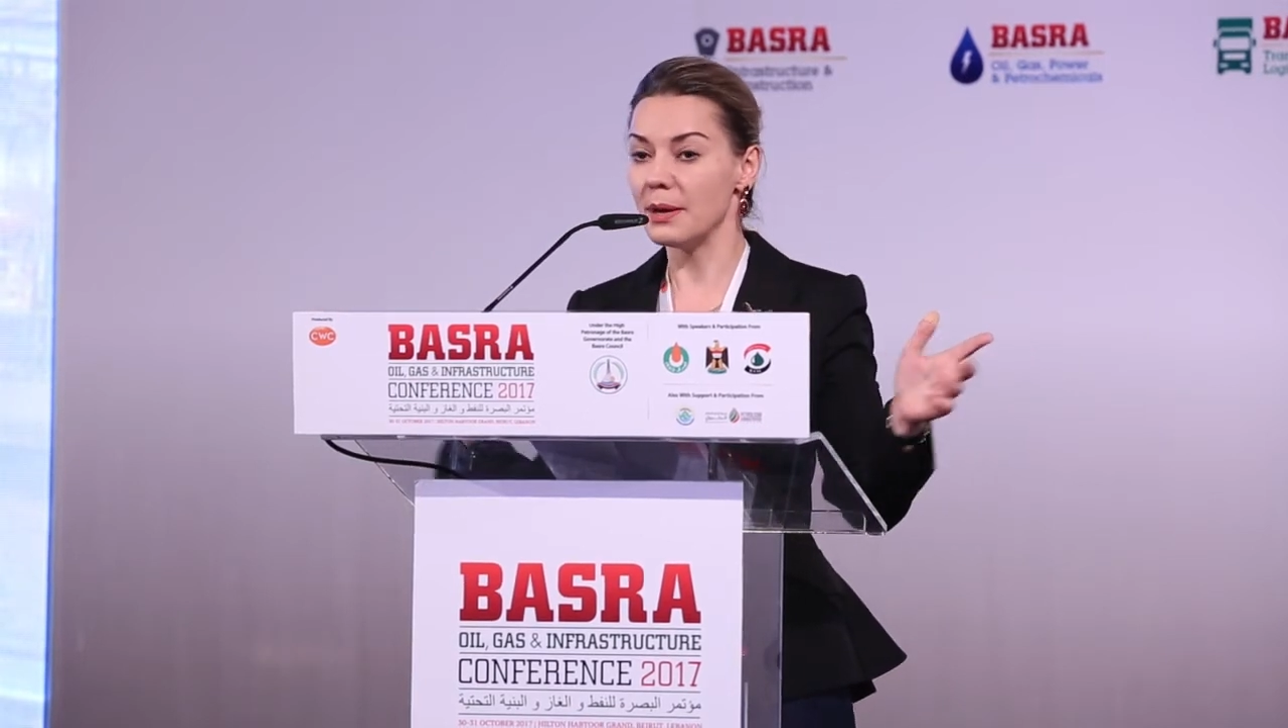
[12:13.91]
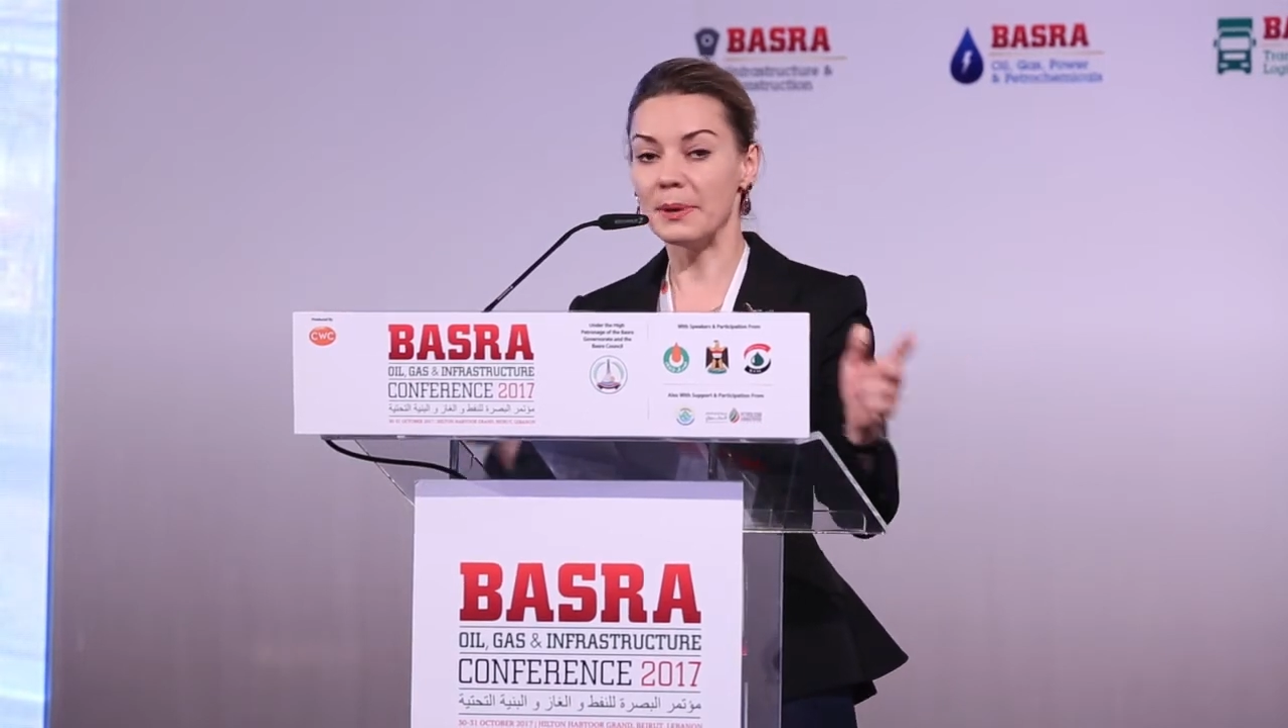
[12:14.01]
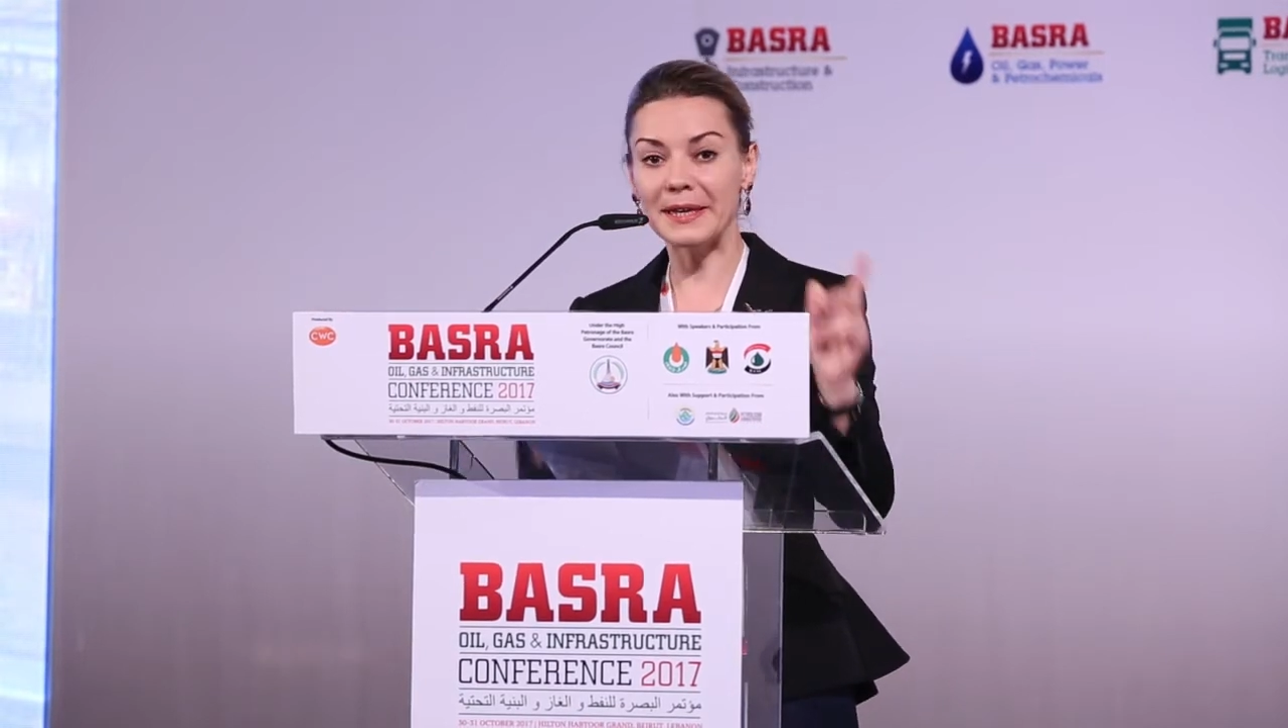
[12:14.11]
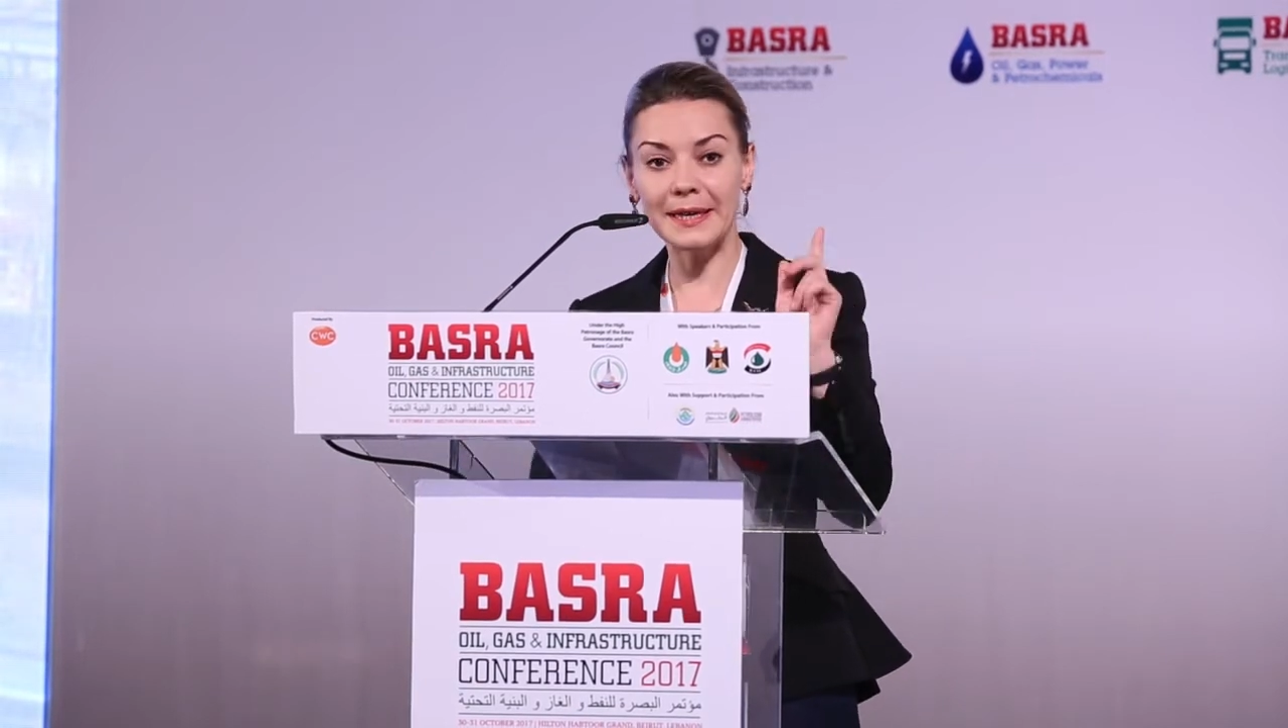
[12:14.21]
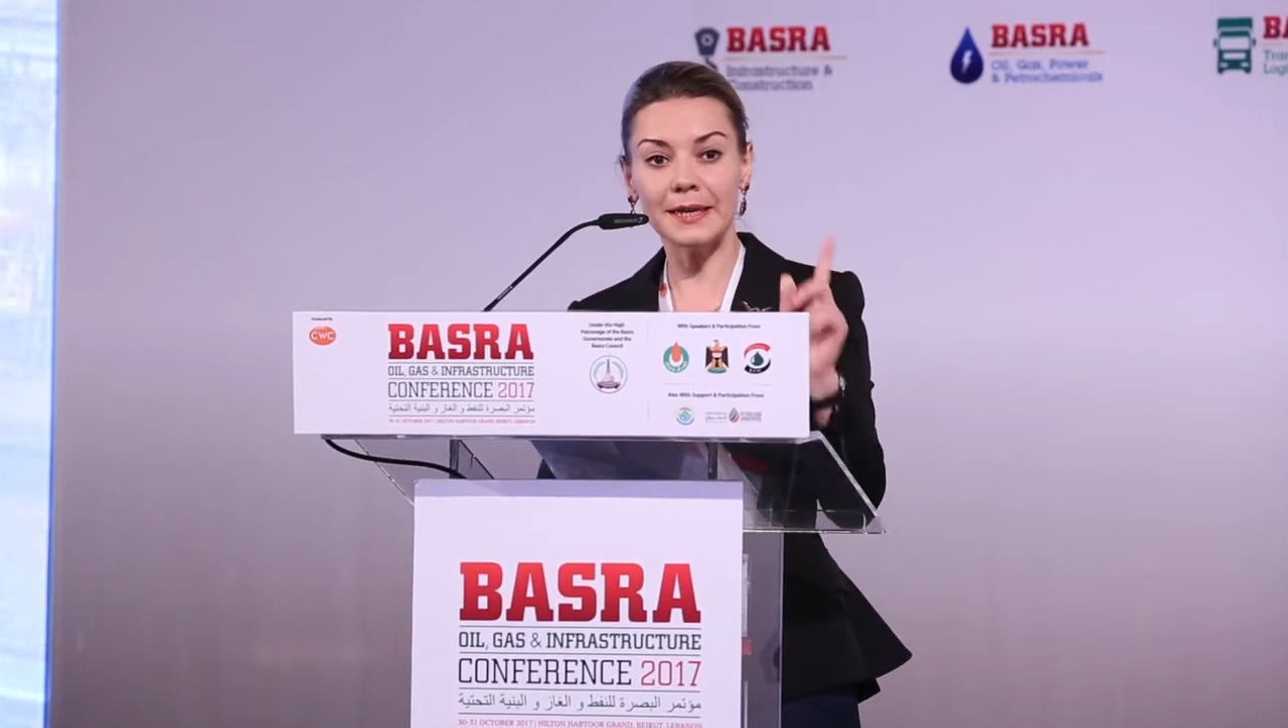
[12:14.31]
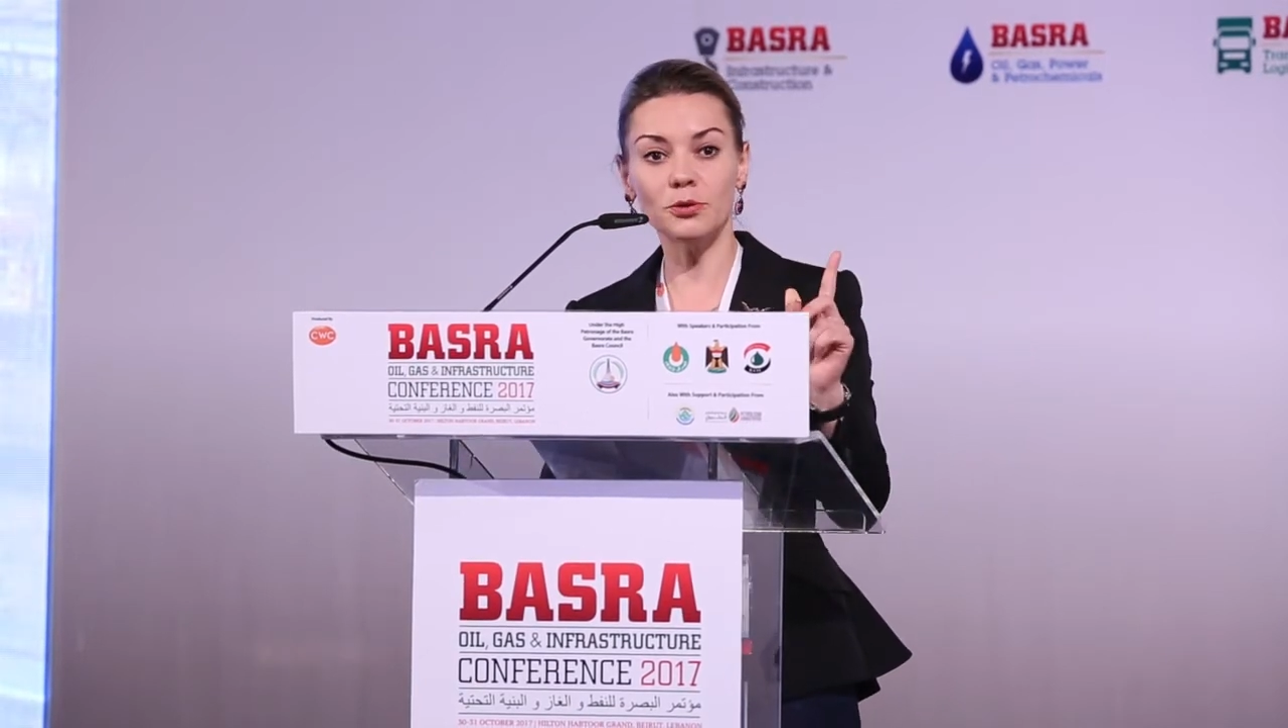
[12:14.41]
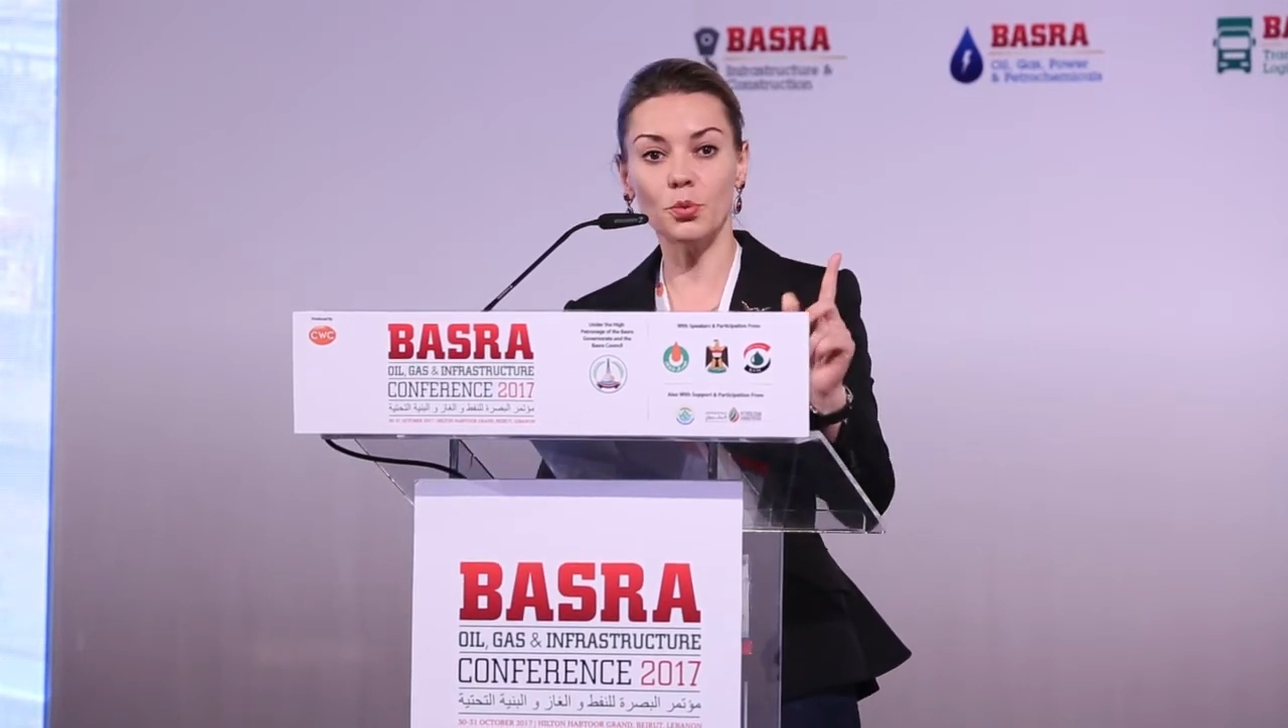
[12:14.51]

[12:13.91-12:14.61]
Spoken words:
Yet